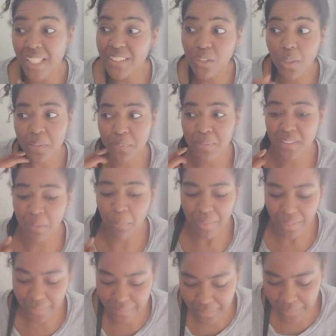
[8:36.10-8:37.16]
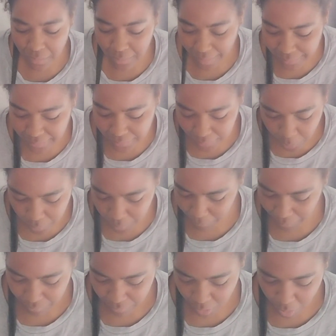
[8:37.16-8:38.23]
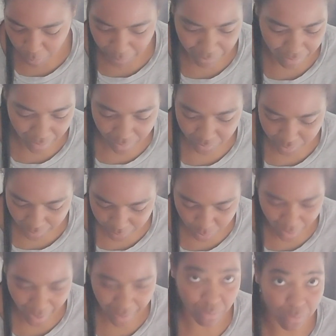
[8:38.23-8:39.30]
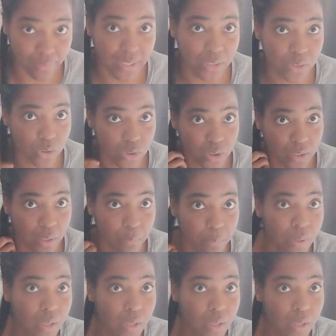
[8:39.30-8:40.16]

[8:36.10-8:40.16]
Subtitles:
always been something that stuck with me, even though my father and I don't have a relationship.